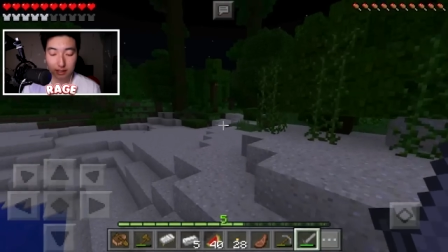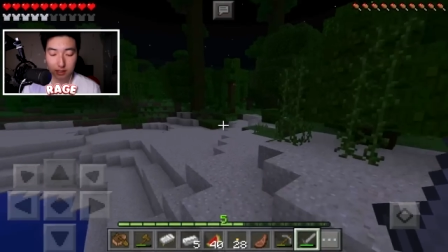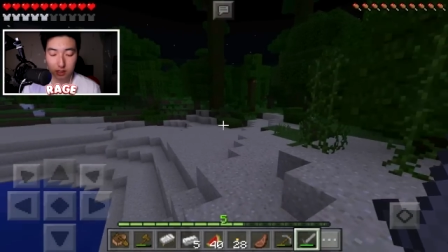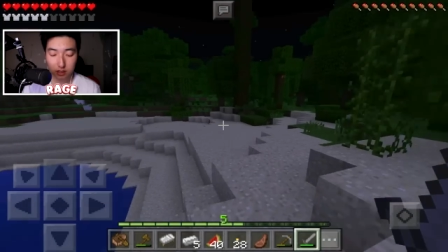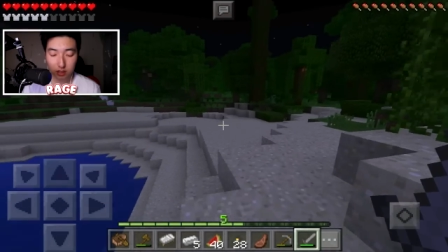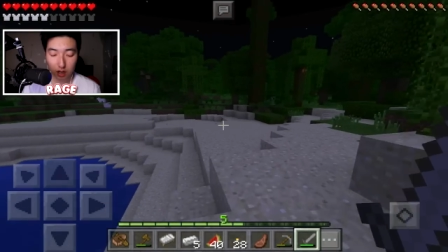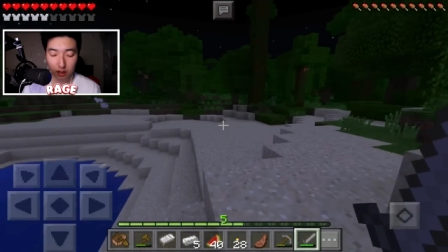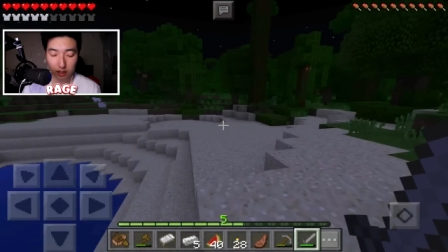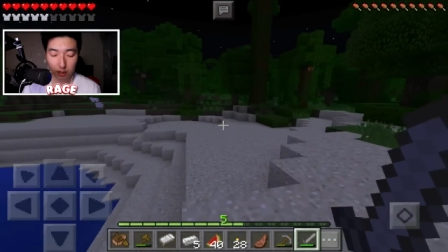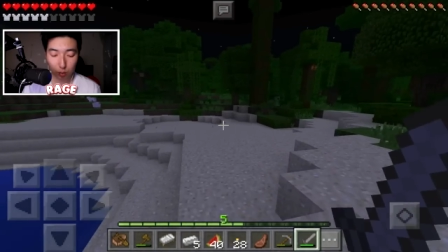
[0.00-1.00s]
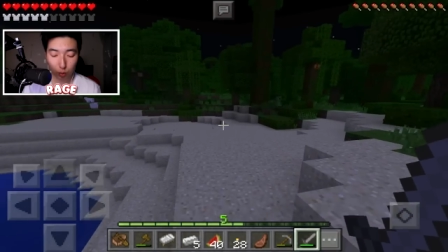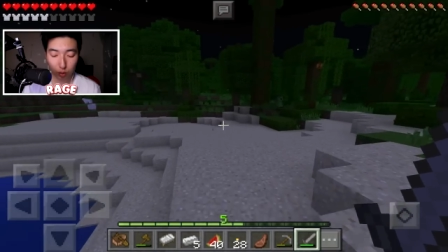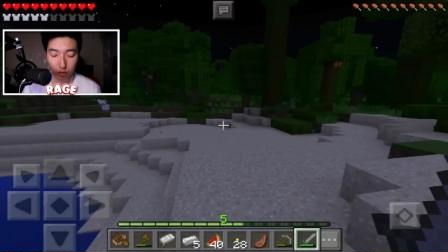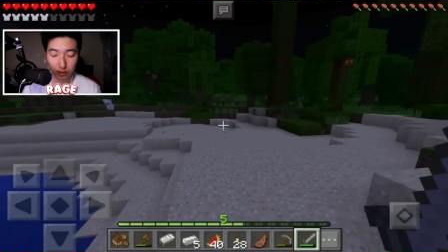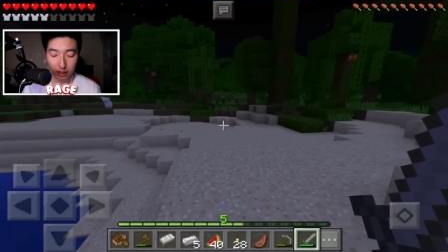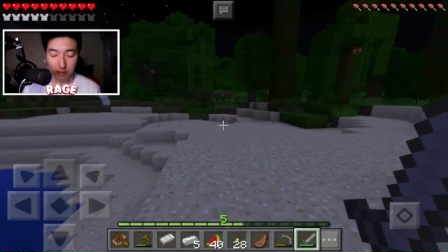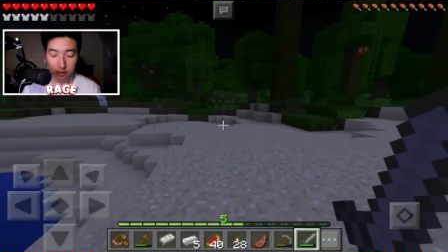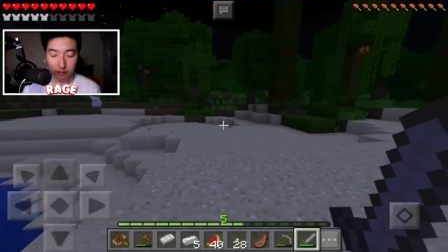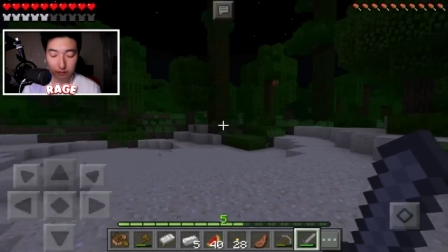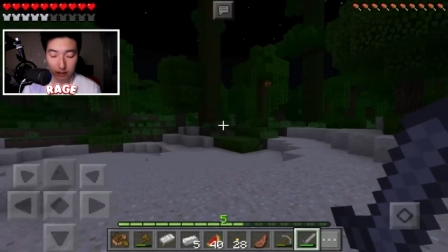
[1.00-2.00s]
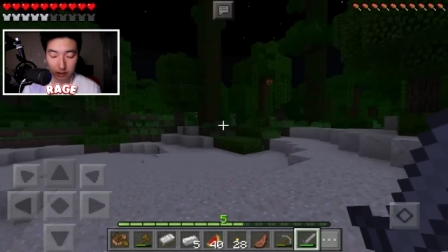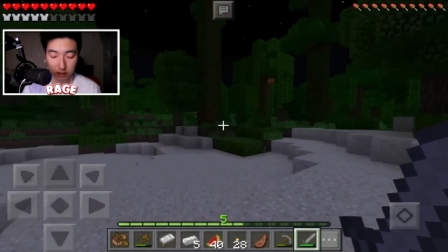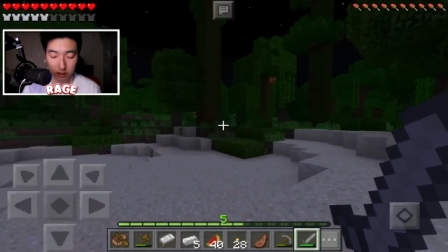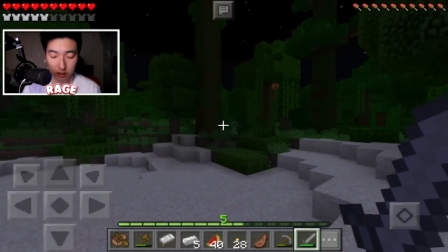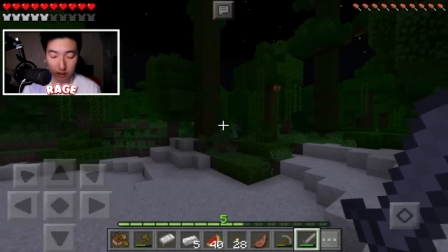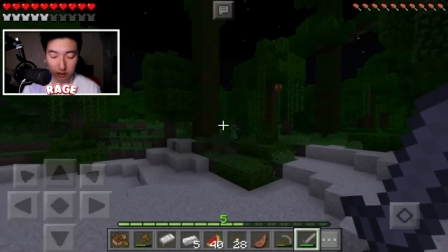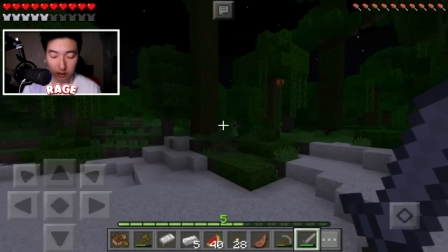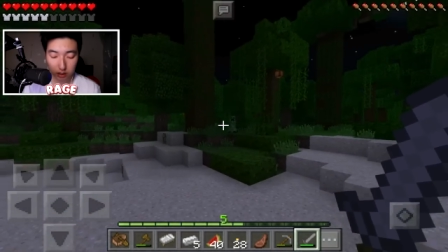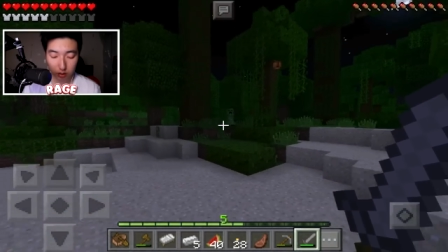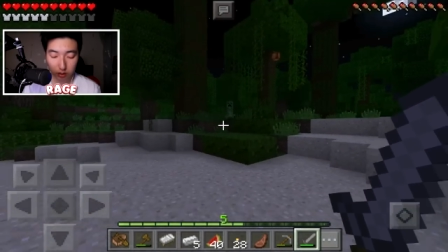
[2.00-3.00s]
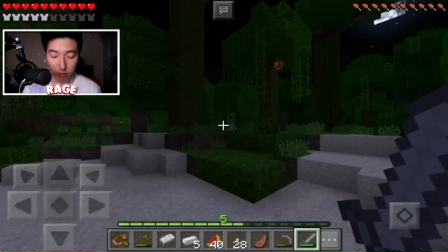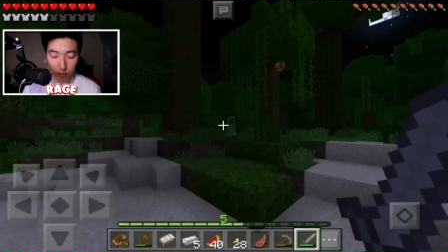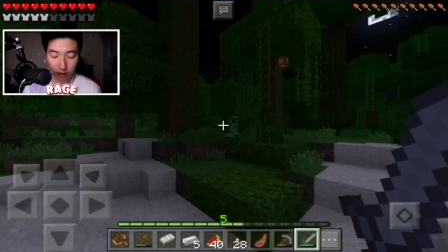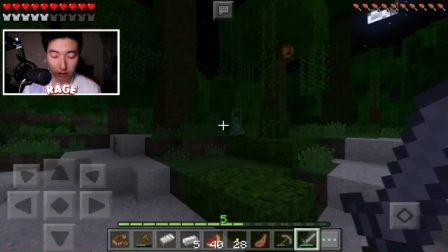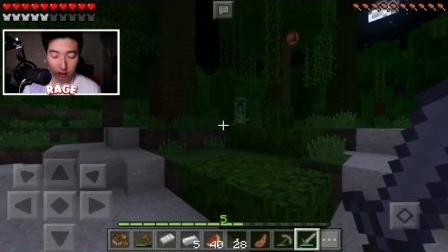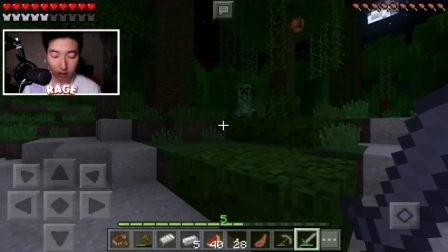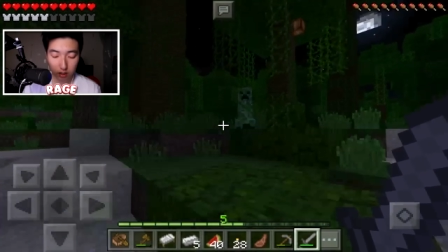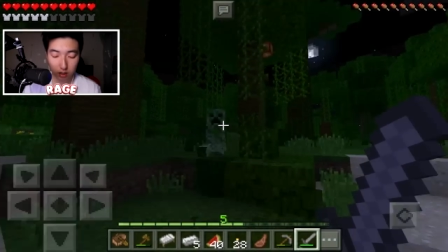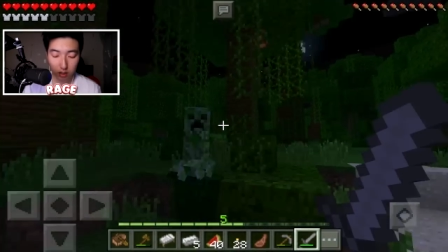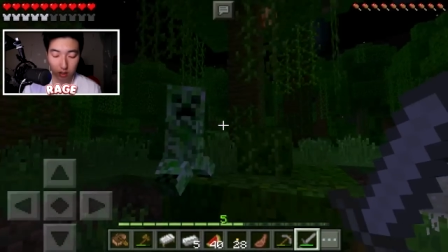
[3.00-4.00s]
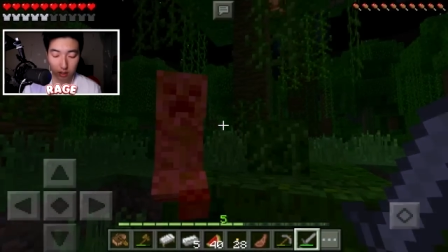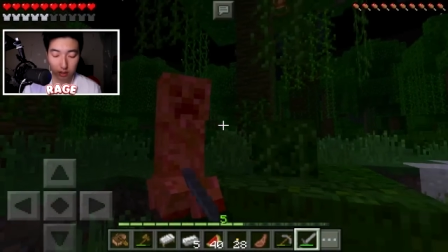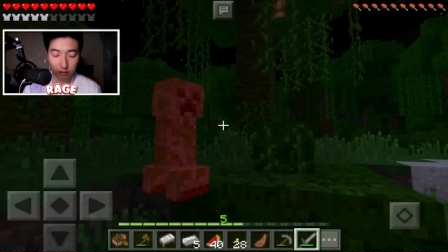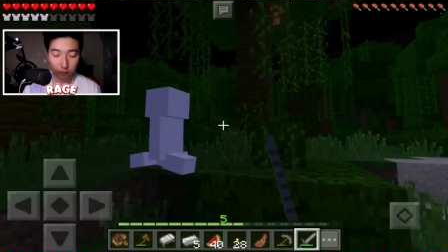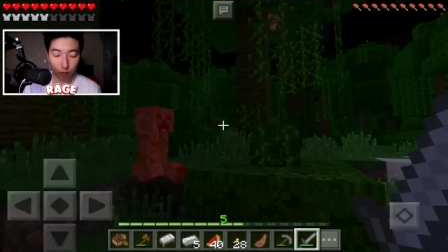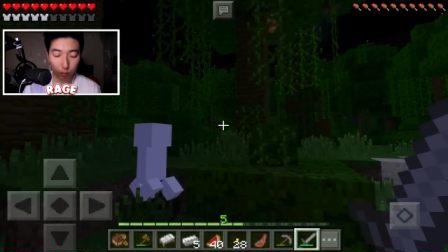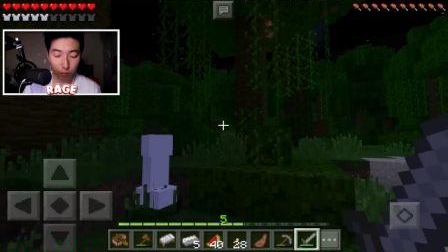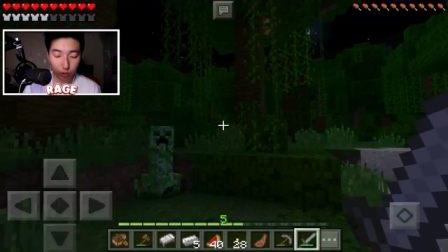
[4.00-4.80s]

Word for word: this is not a world that's infected. I see a creeper right there. And the full